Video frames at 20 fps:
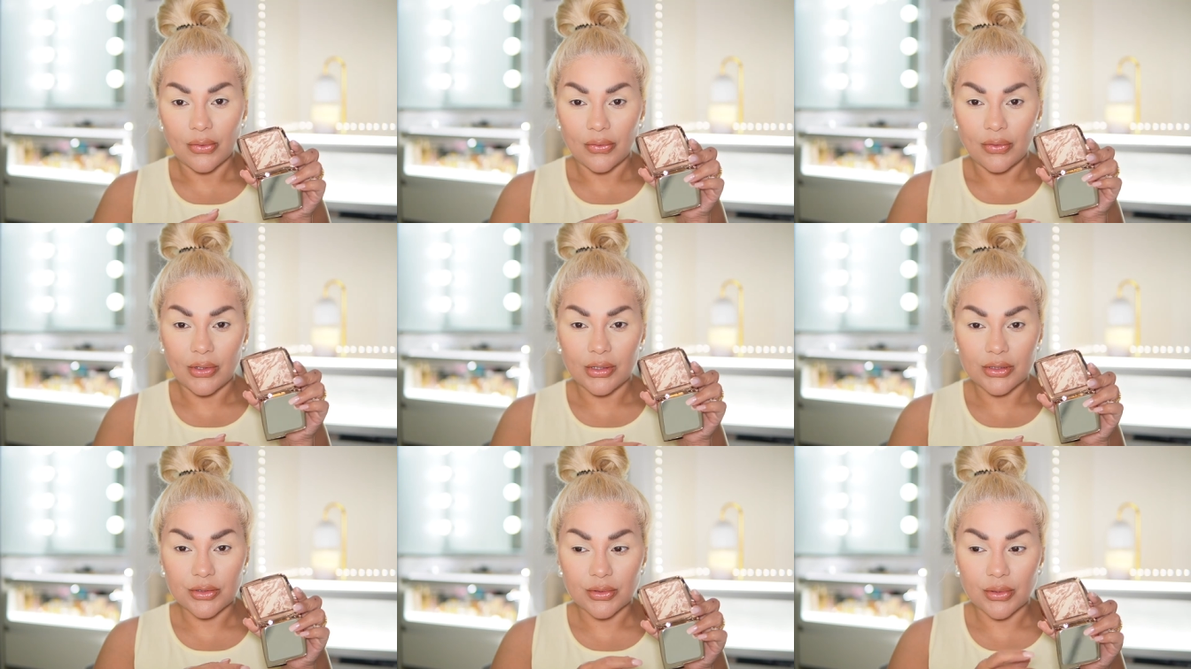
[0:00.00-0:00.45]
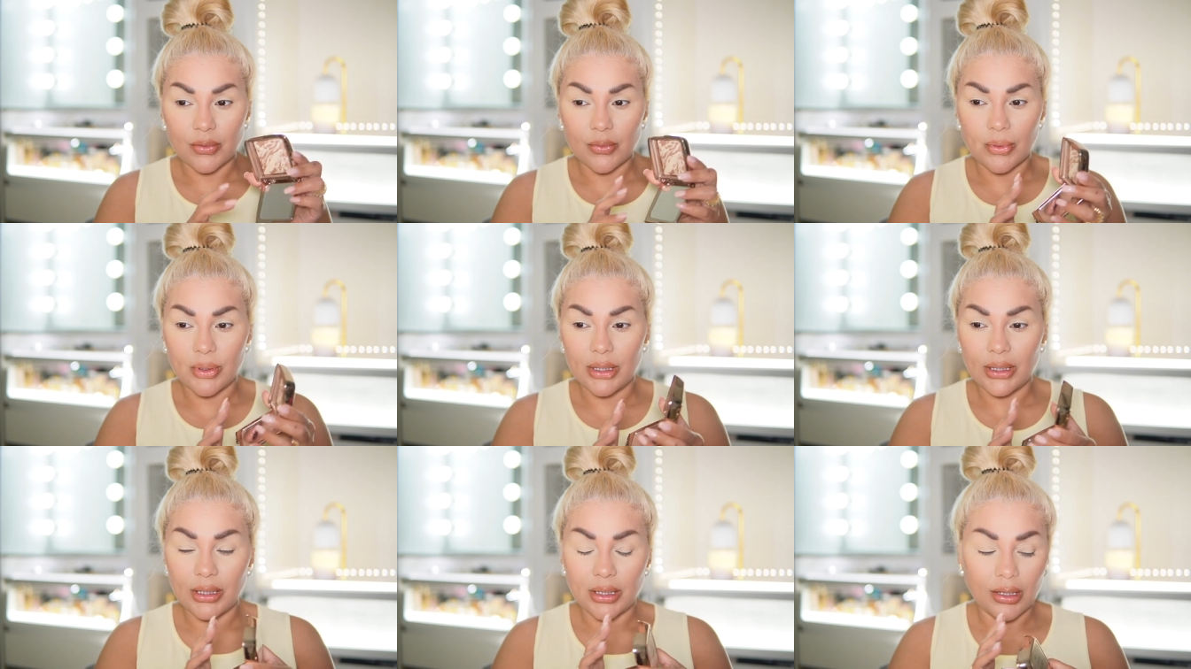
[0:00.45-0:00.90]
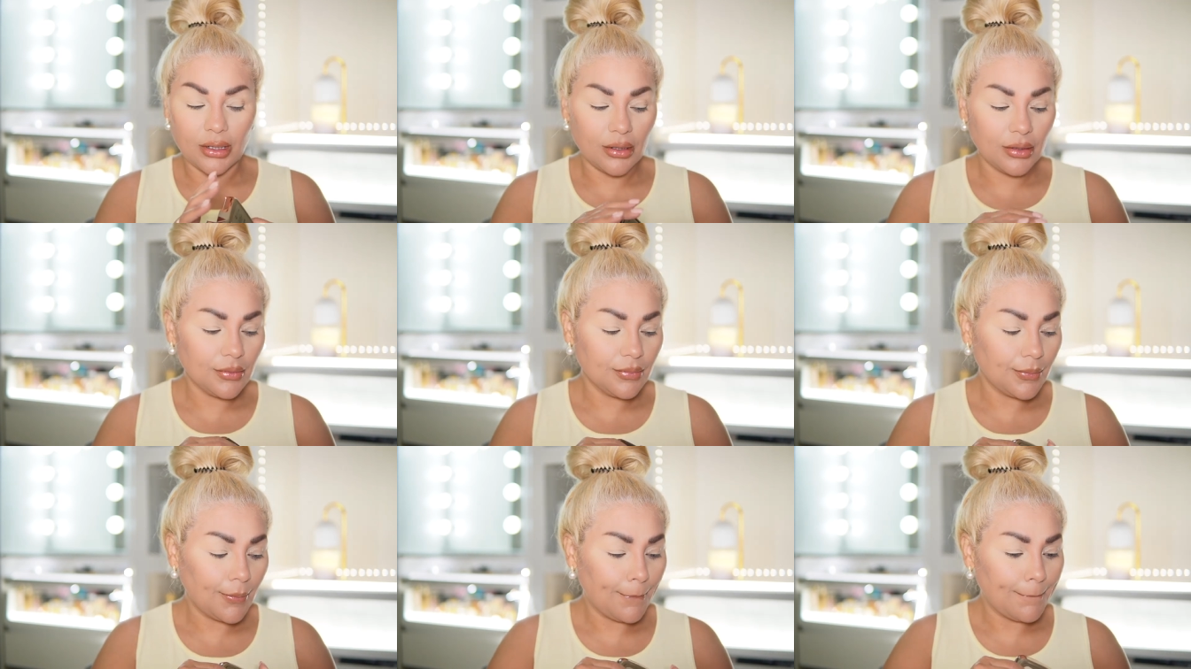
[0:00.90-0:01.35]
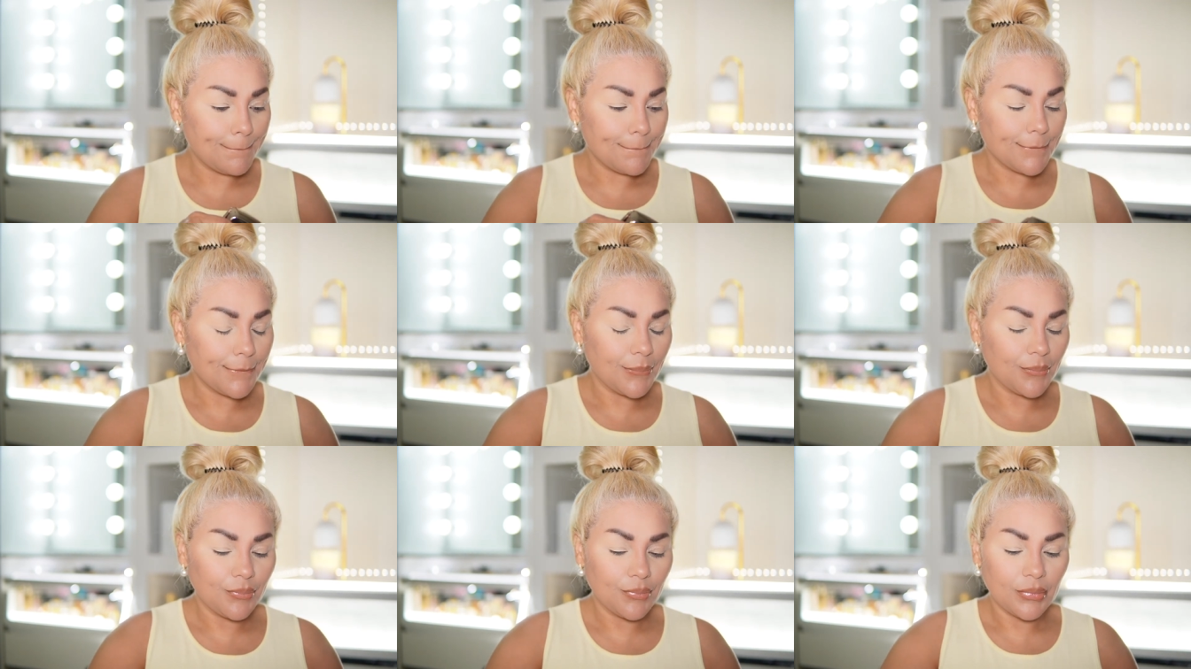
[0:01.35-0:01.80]
This one right here.
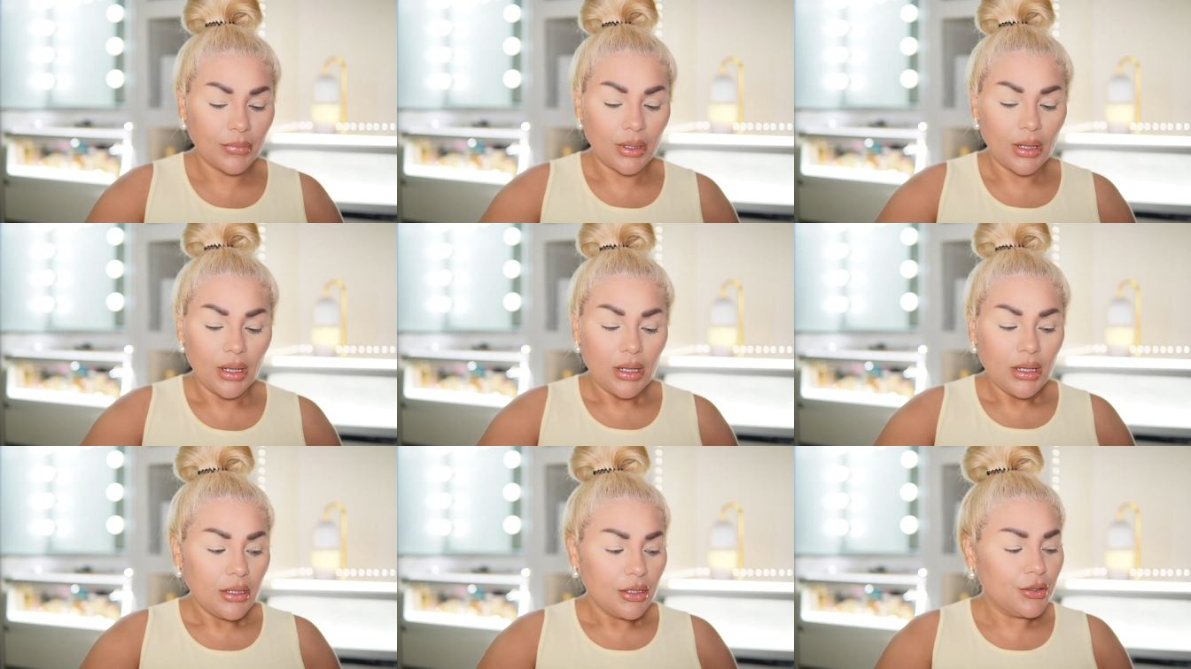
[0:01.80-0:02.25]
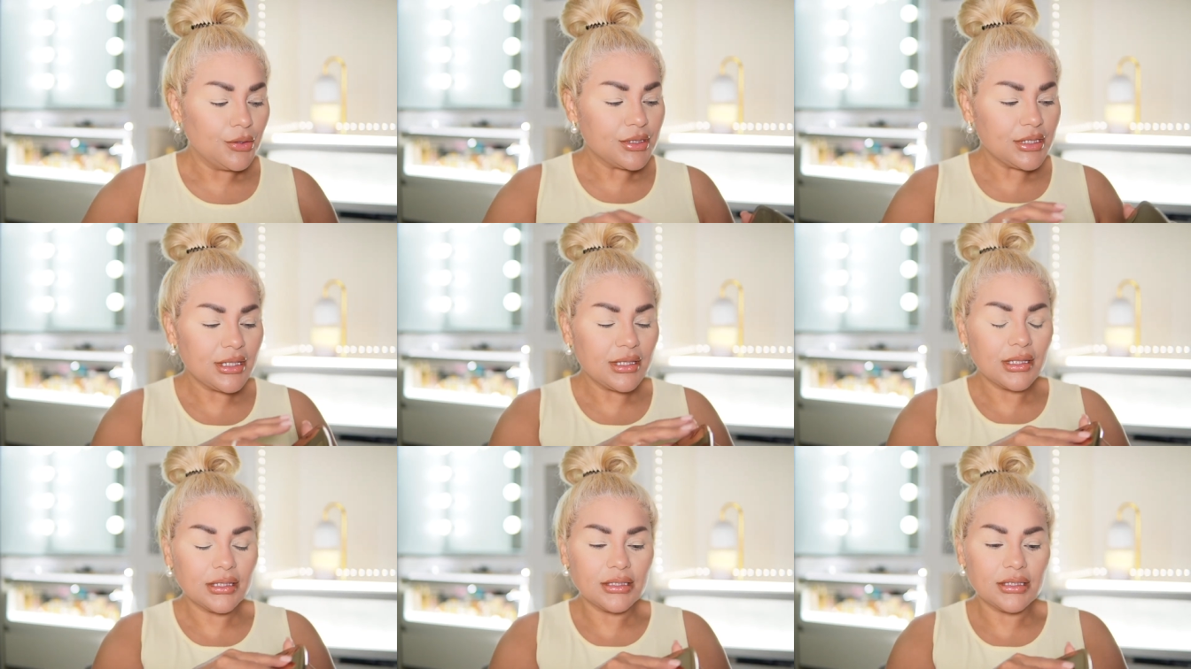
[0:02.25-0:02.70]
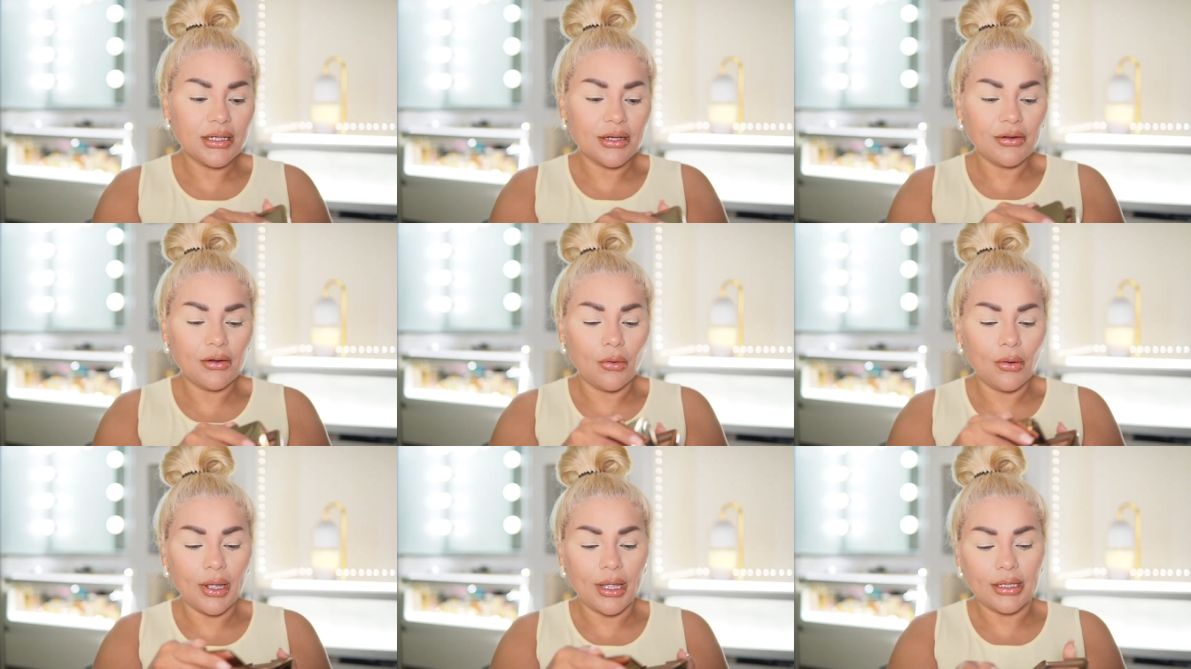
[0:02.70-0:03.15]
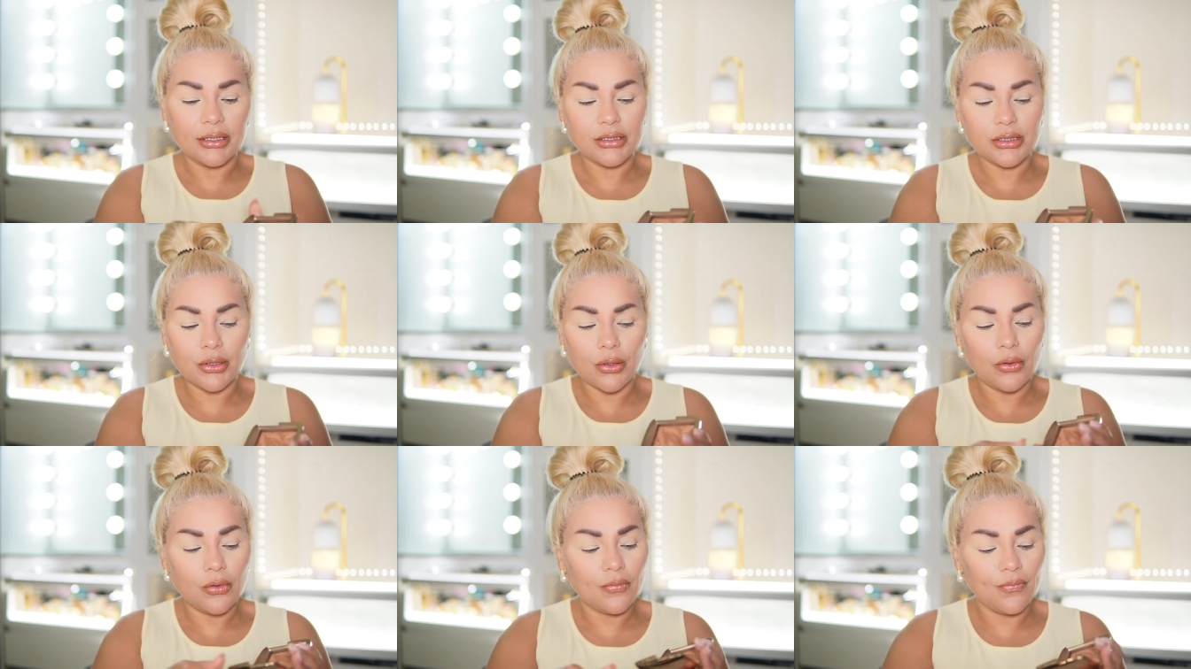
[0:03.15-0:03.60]
You see the dare. Okay,
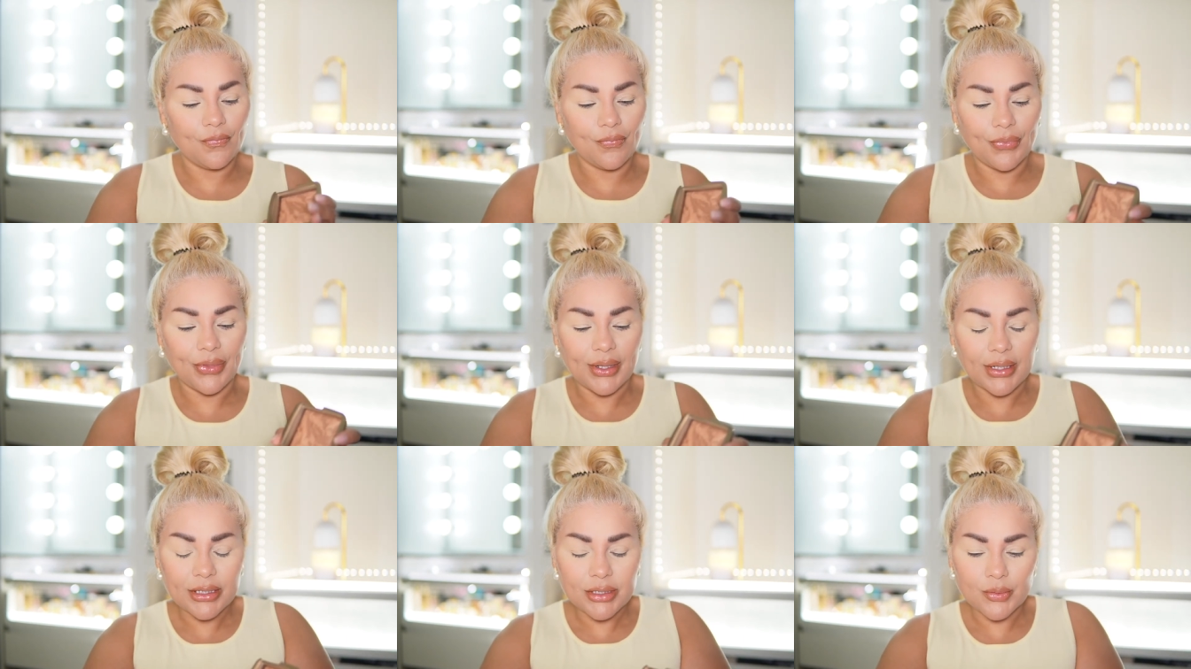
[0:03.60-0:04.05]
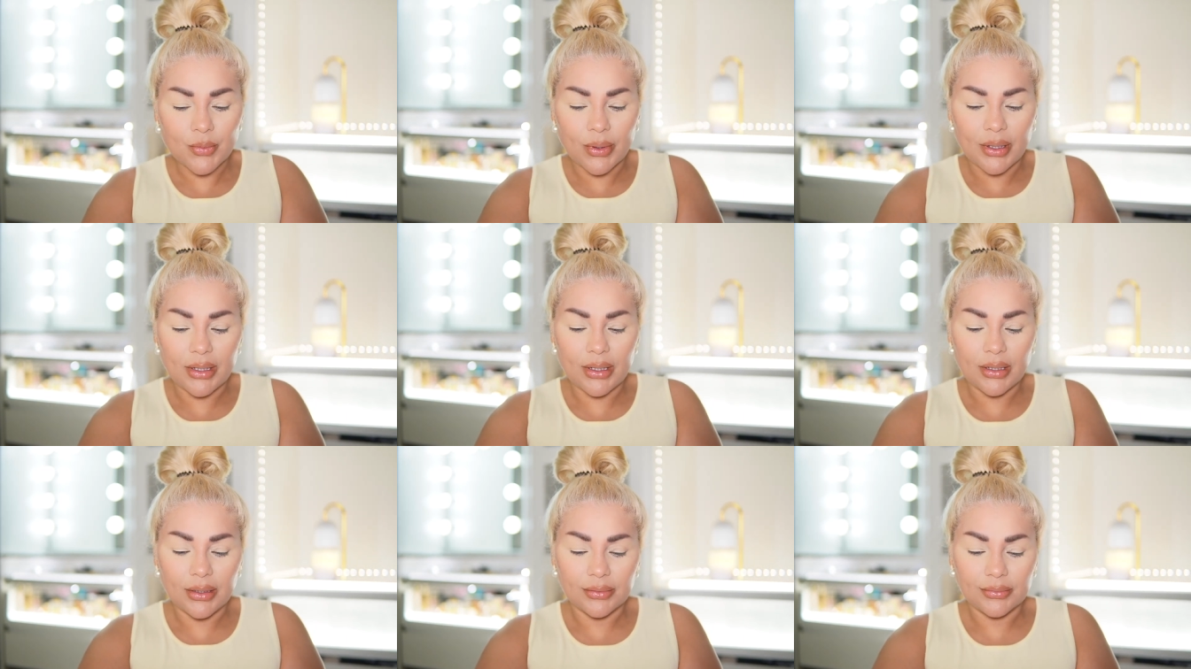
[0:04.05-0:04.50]
so this one